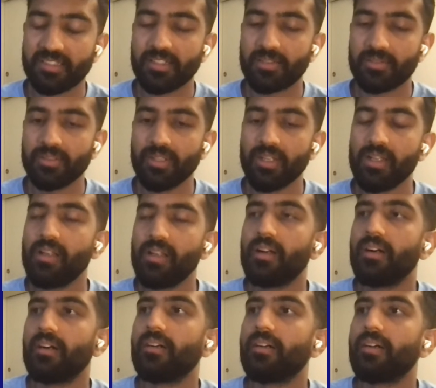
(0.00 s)
round.
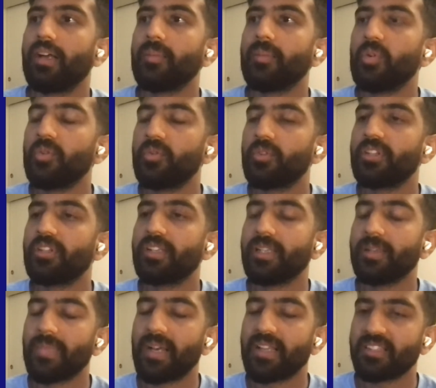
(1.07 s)
I moved to the
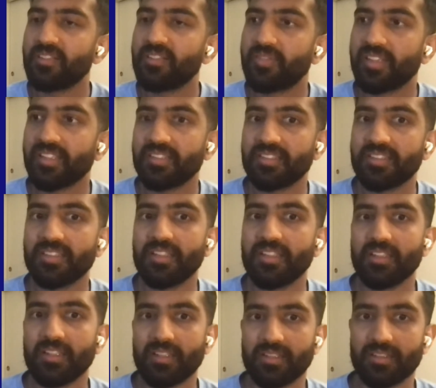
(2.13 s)
team matching phase.
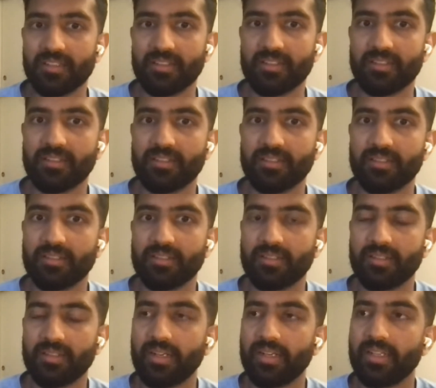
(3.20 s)

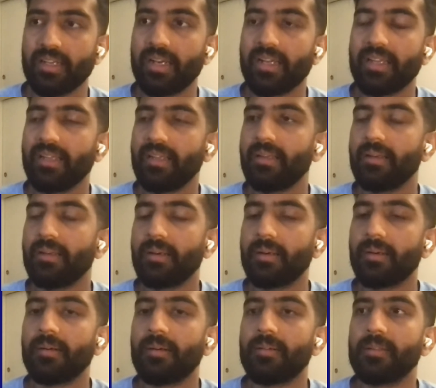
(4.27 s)
I
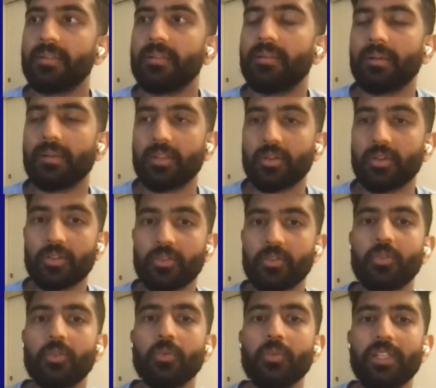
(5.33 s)
talked
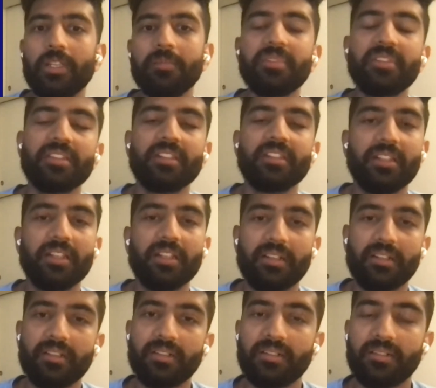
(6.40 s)
to two teams.
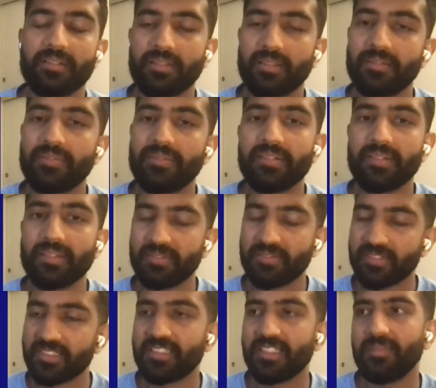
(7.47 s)
For the
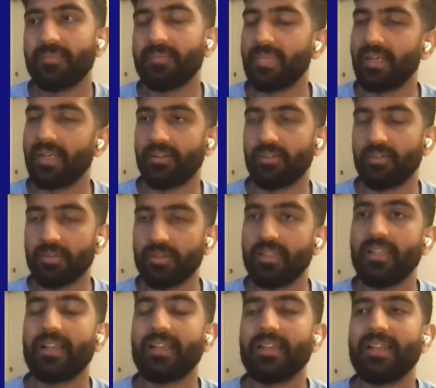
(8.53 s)
first team
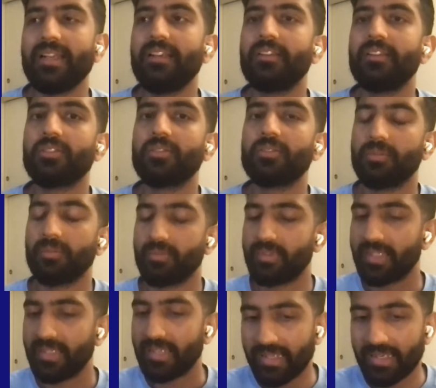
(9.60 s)
only I liked. So
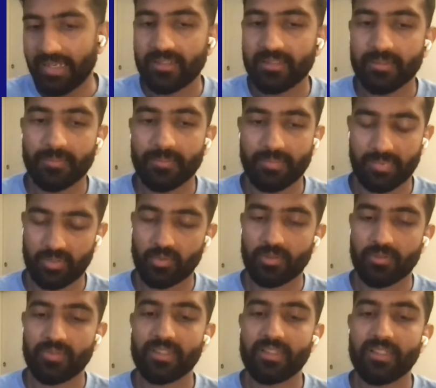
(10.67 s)
then I had a
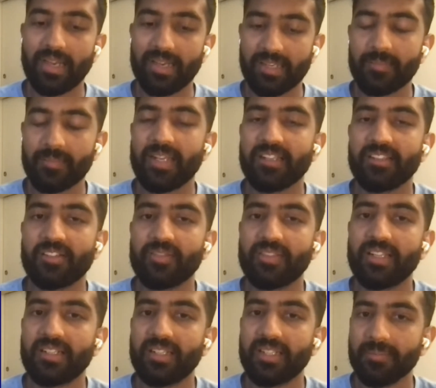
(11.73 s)
call with the hiring manager of
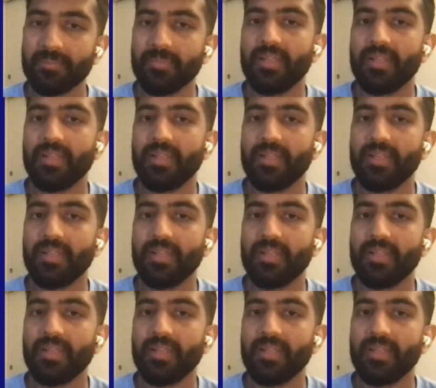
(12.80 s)
that team.